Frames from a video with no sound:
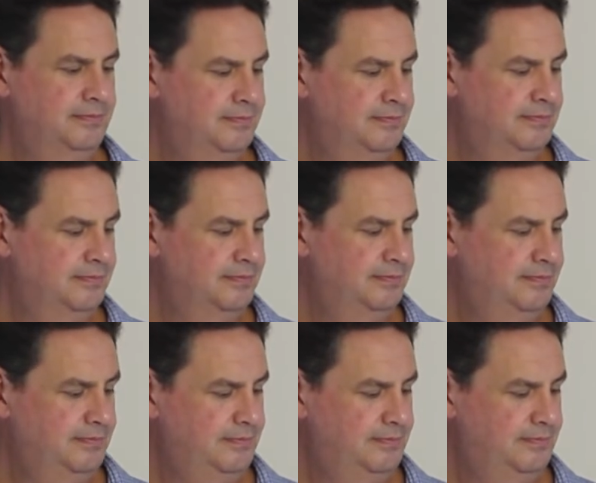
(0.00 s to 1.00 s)

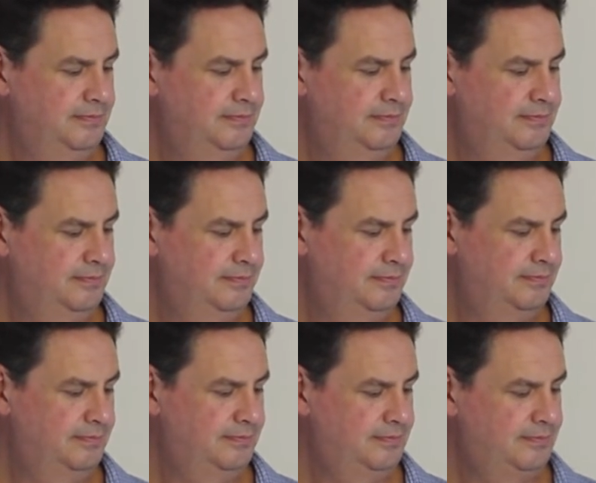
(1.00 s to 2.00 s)

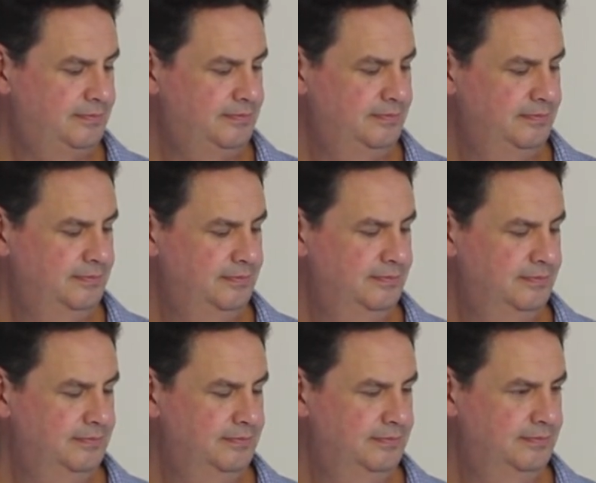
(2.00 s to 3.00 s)

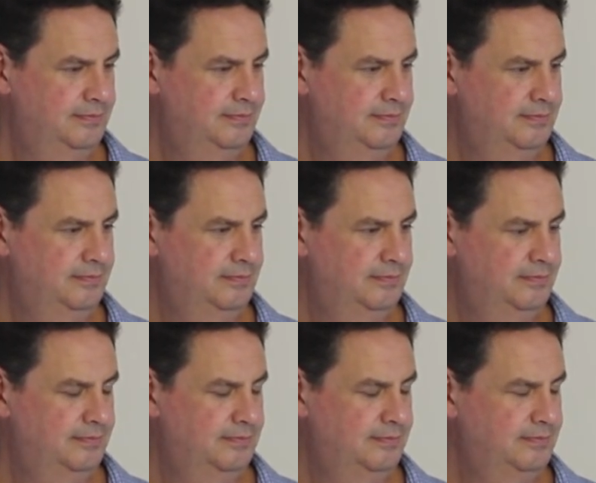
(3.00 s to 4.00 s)

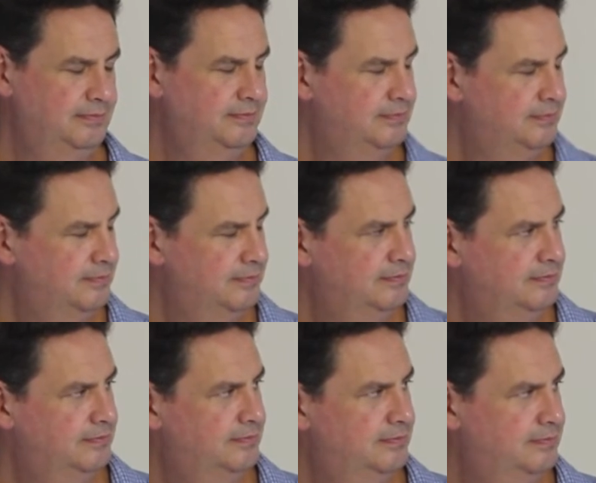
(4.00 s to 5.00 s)

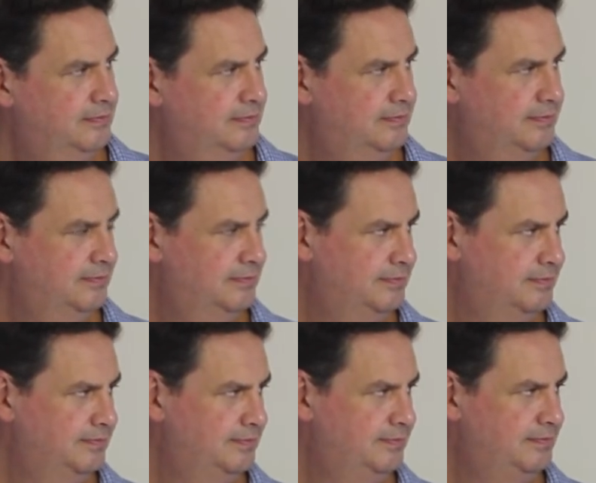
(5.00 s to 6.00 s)

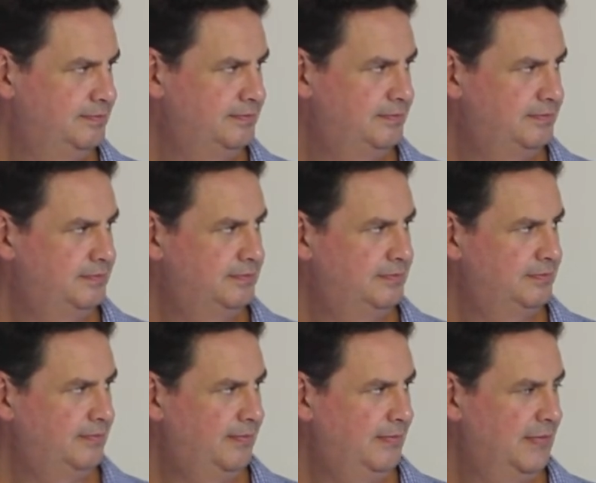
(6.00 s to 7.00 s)

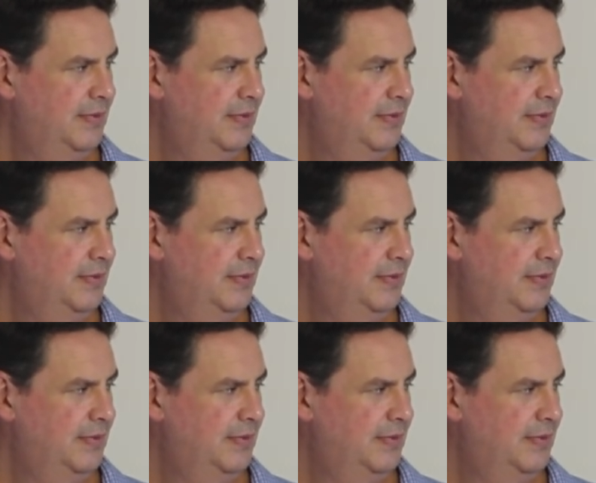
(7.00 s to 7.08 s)
(not speaking)